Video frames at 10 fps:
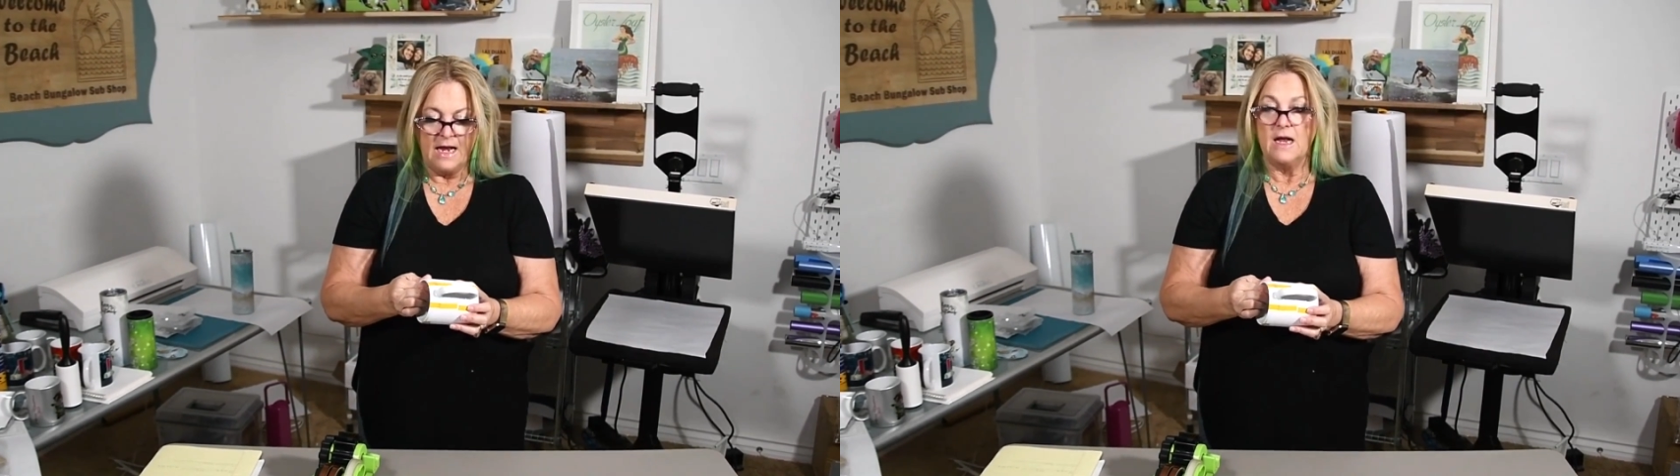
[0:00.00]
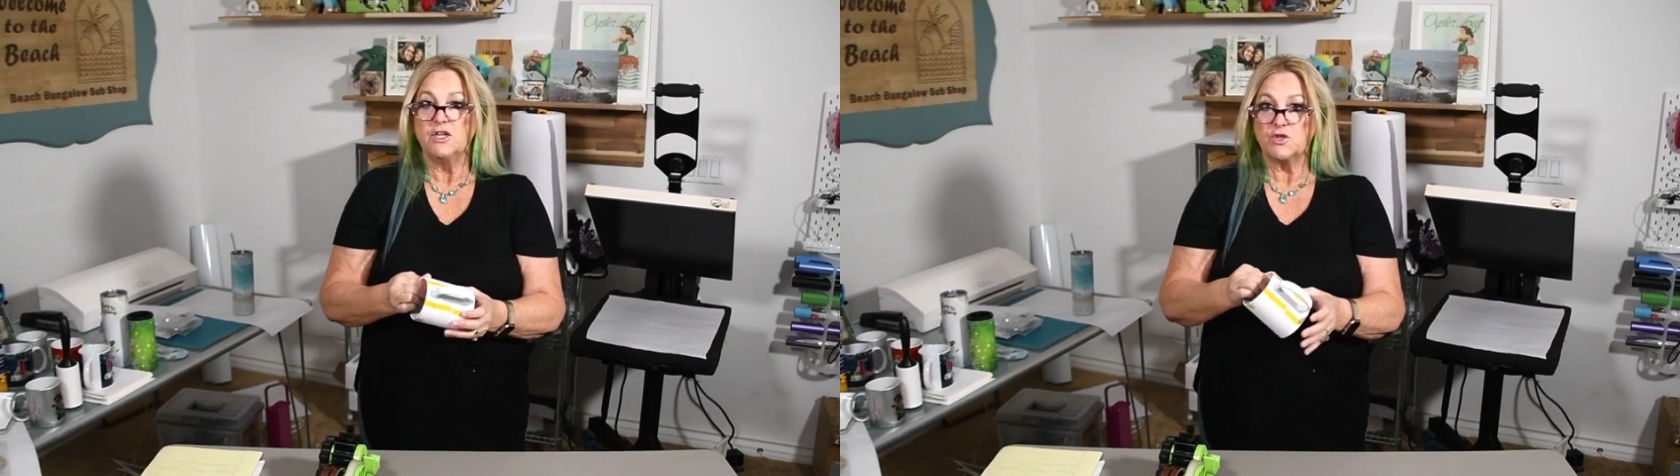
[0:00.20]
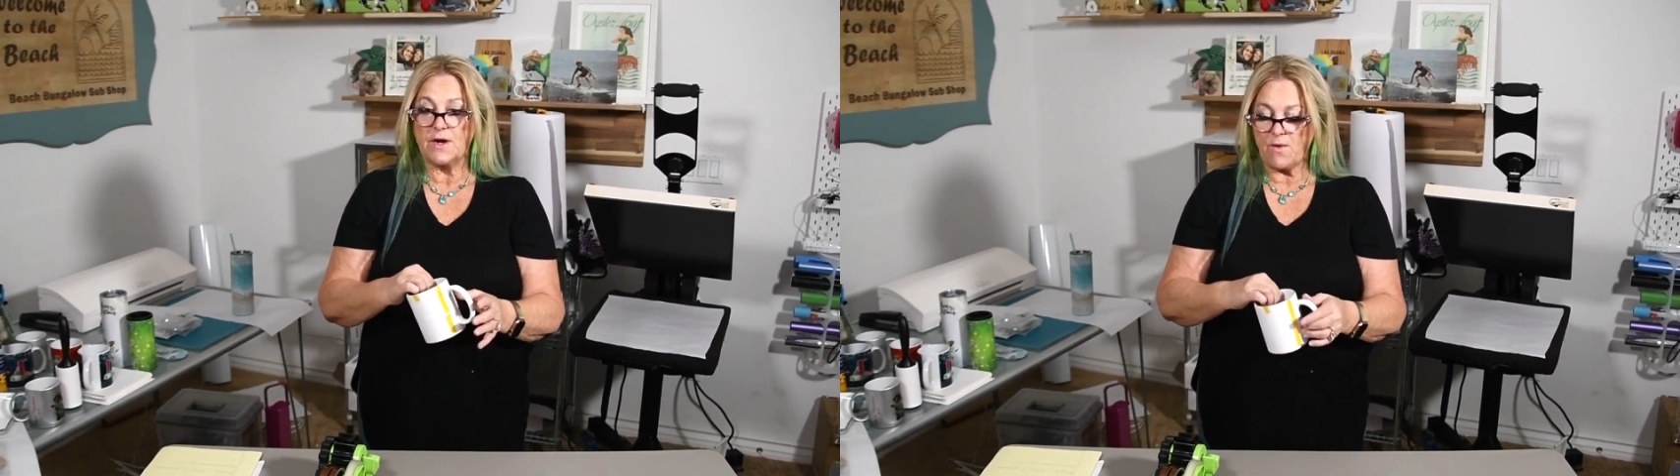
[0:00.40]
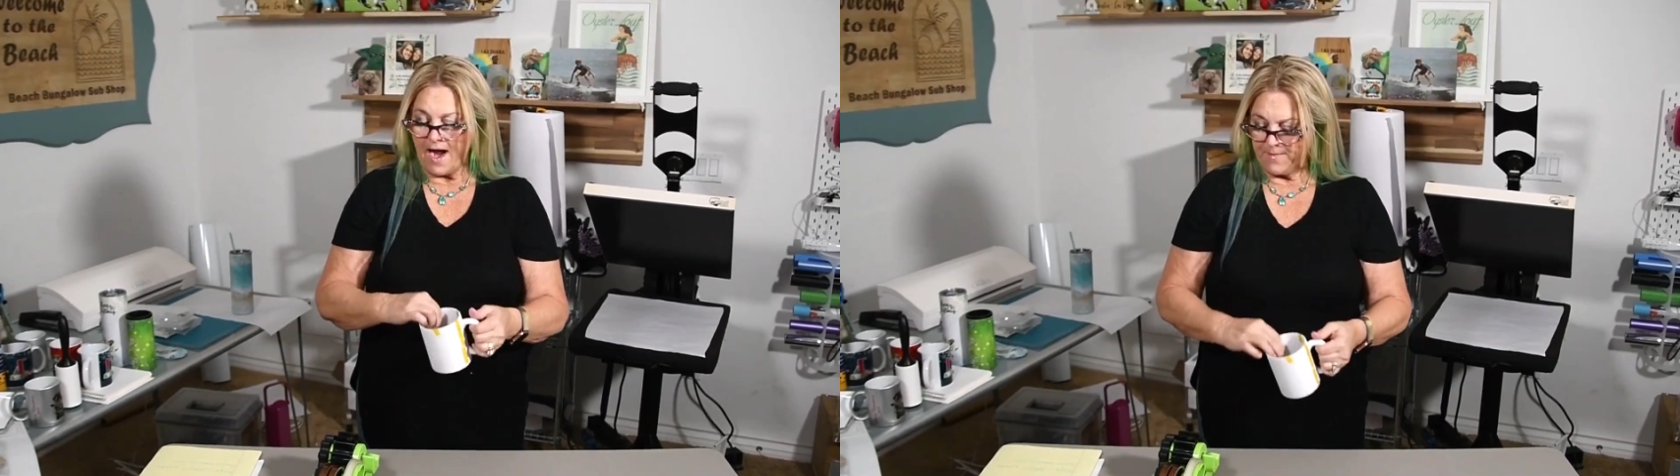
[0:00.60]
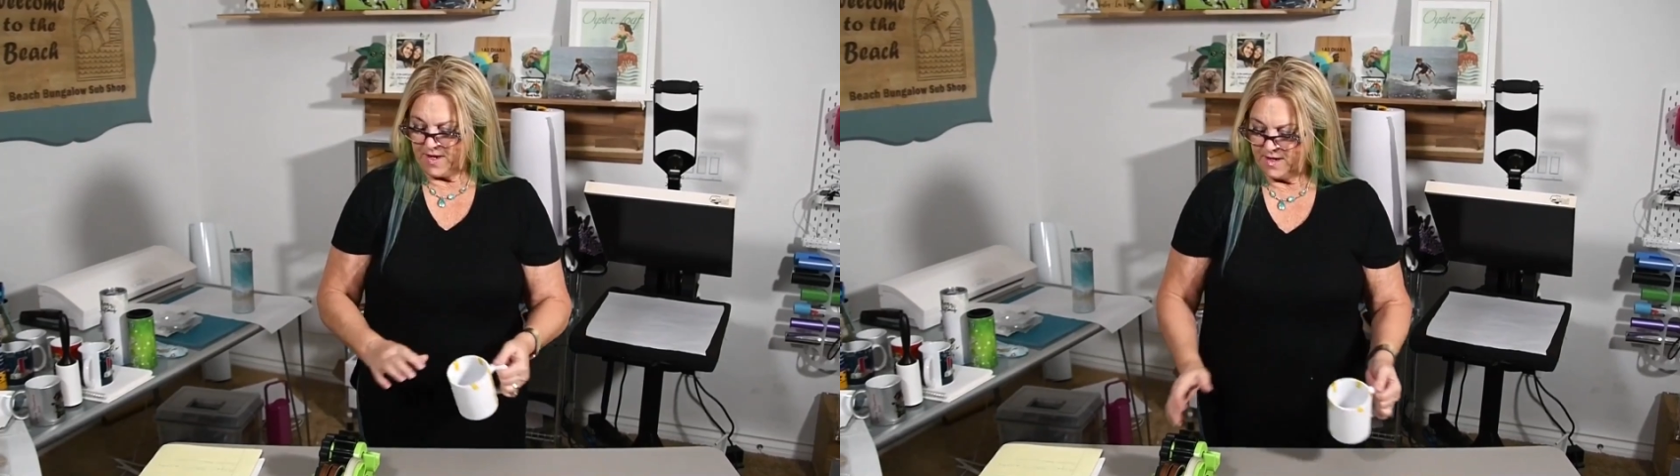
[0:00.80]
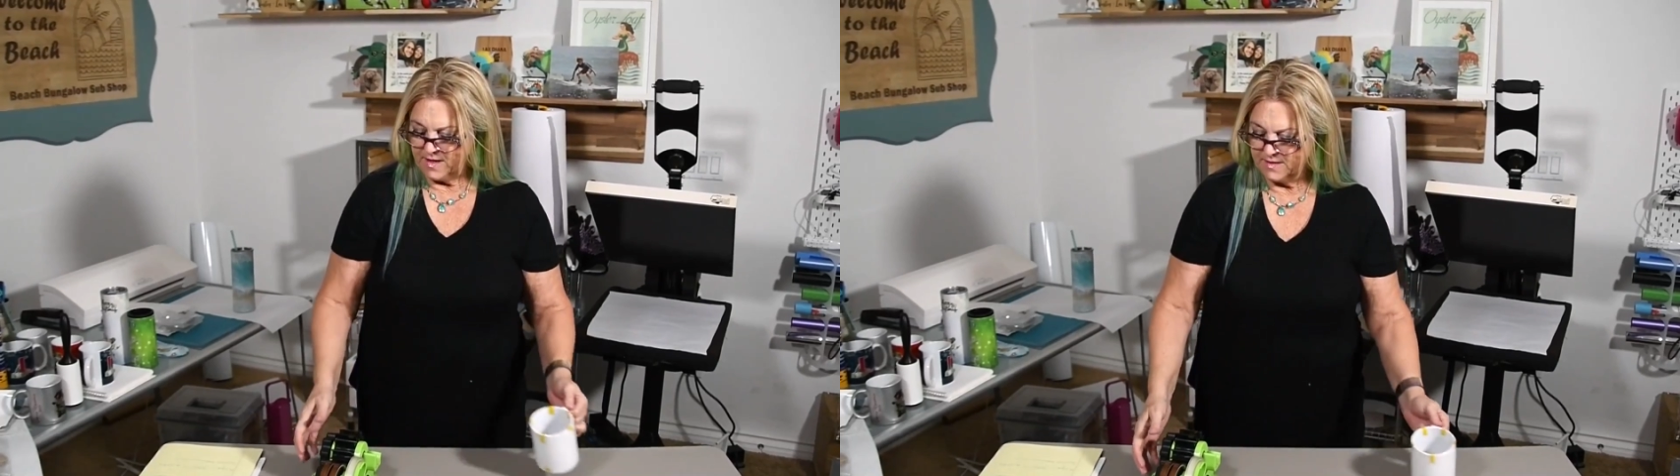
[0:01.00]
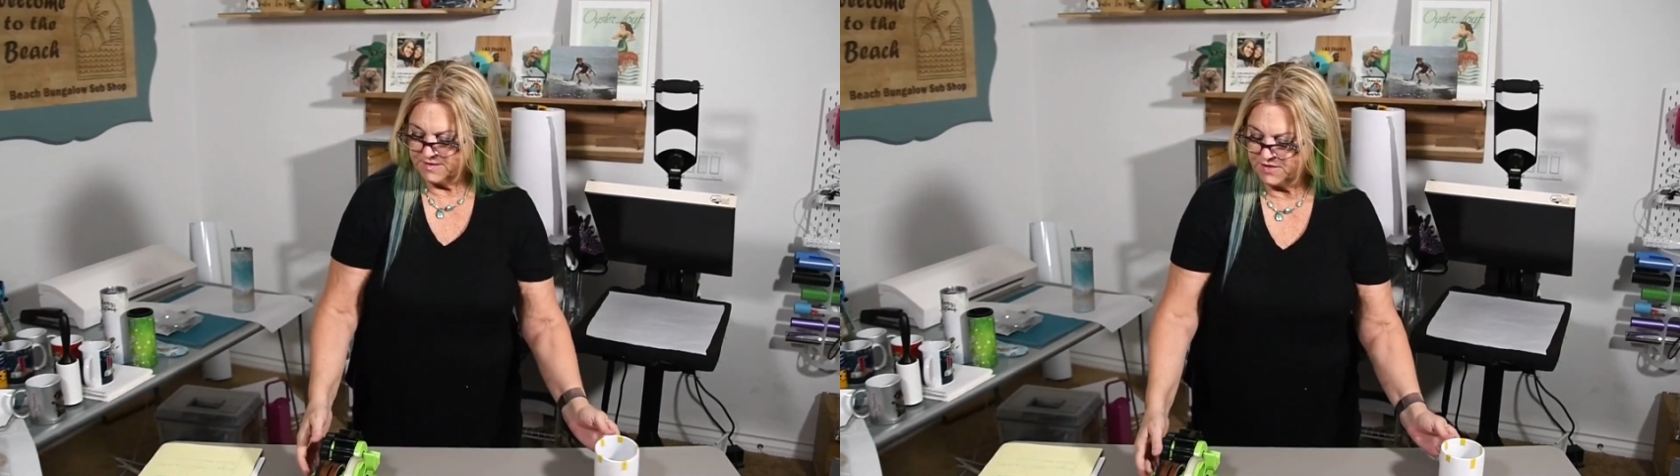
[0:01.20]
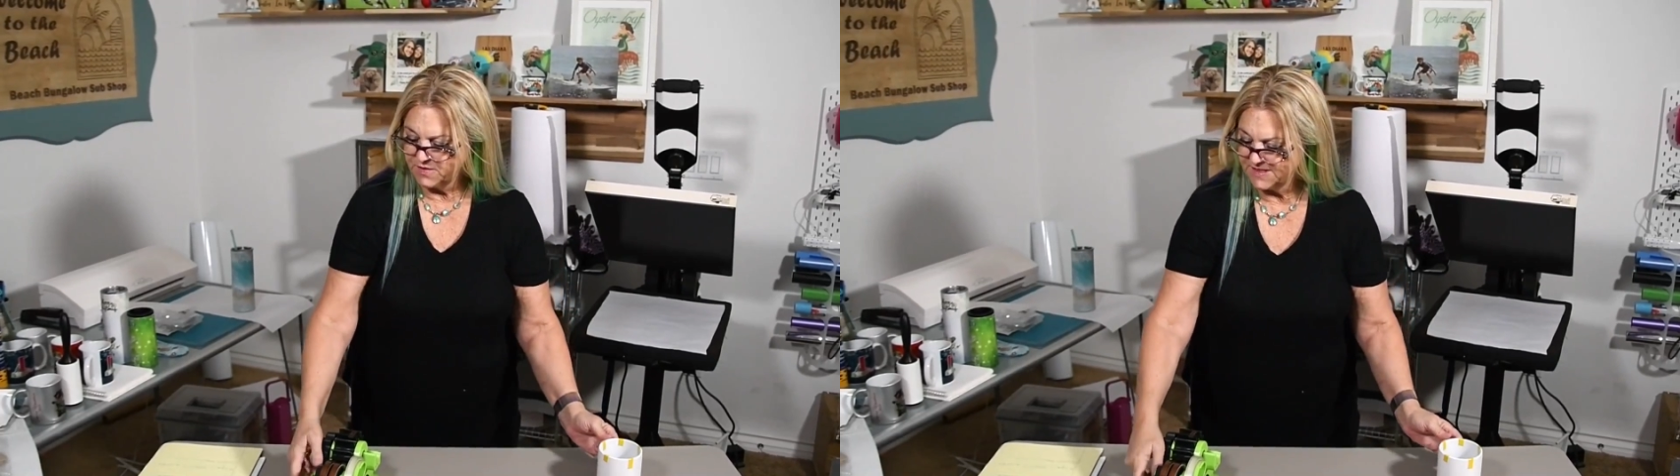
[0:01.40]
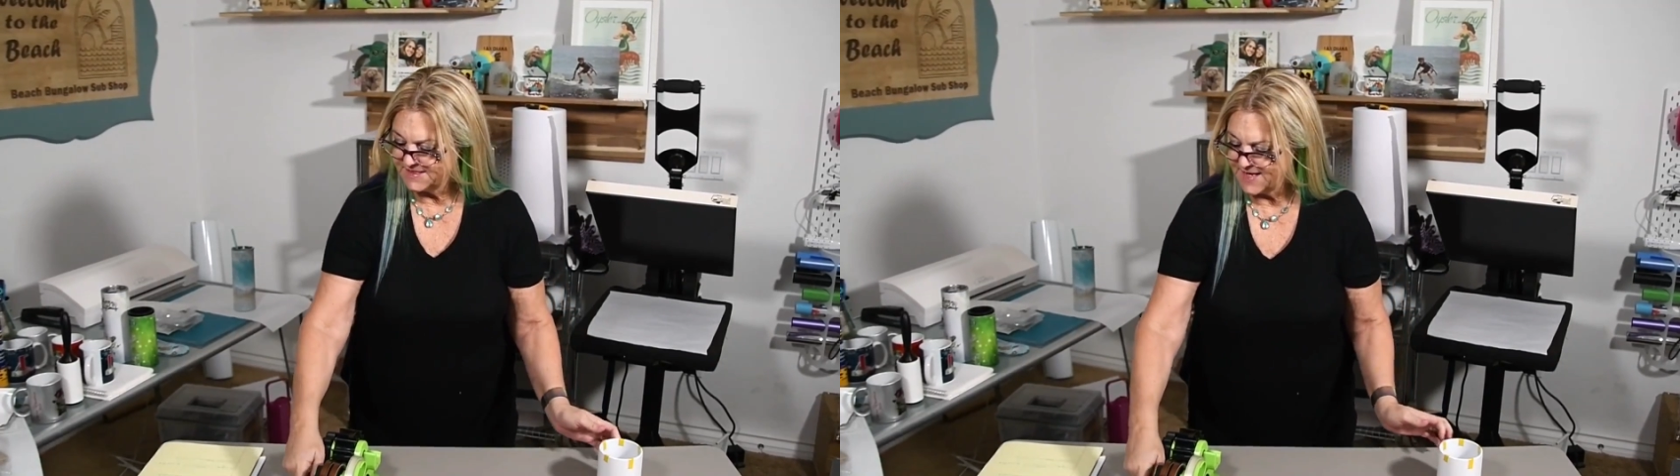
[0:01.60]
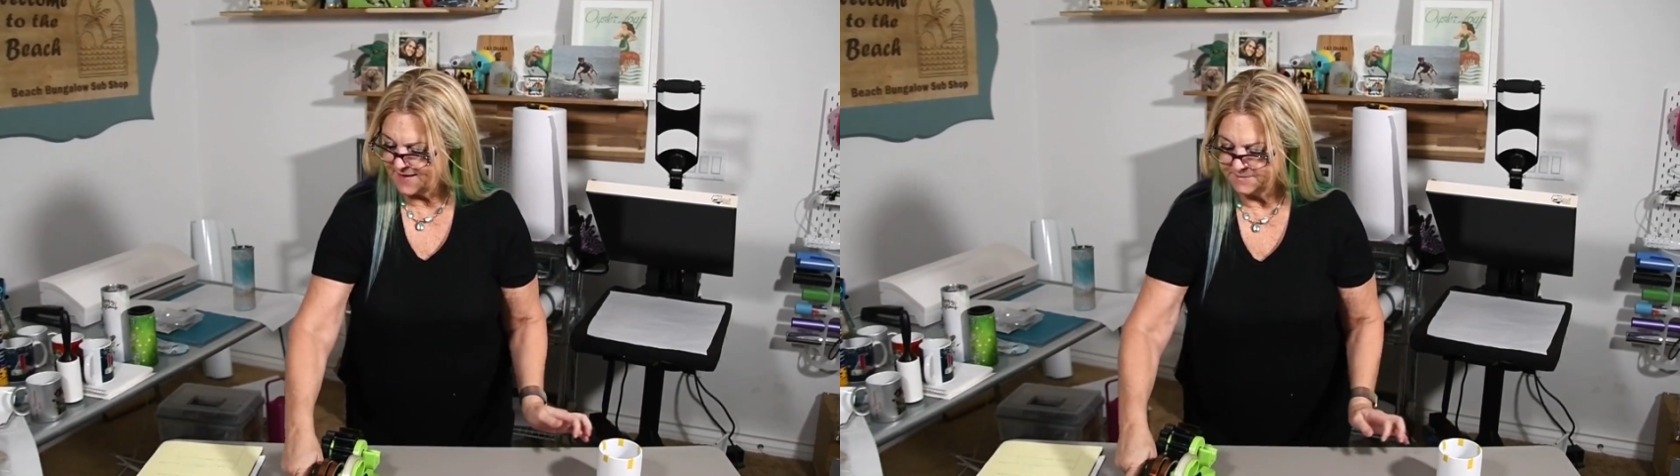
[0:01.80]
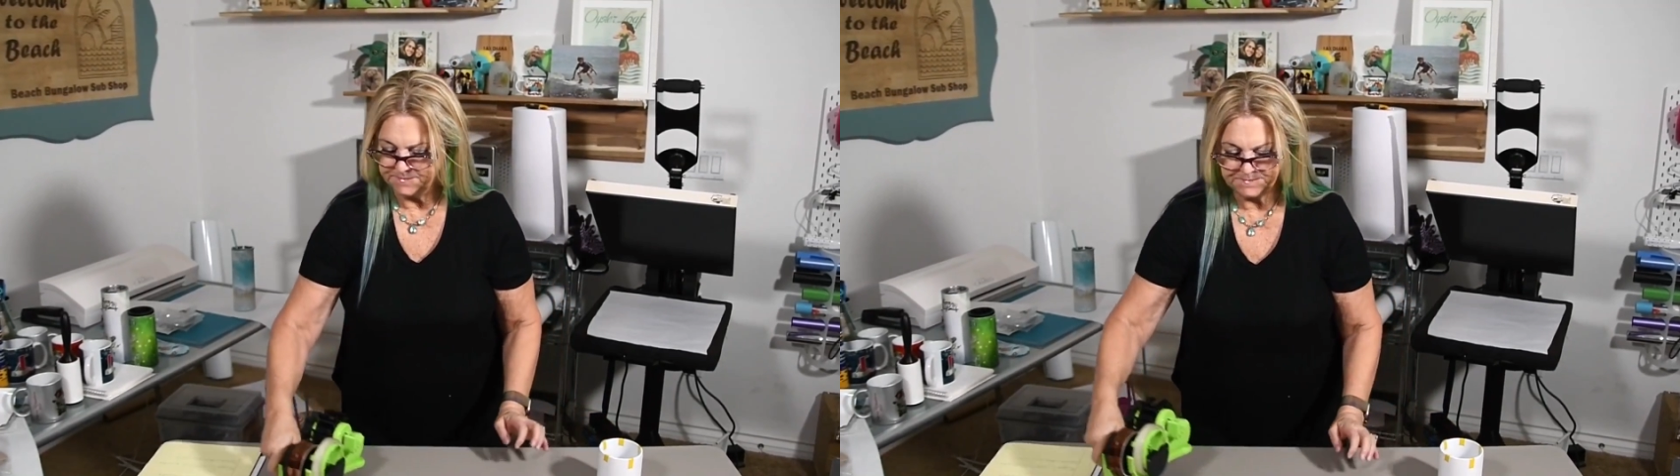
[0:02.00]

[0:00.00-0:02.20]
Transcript: Shrink wrap. Let's do this thing.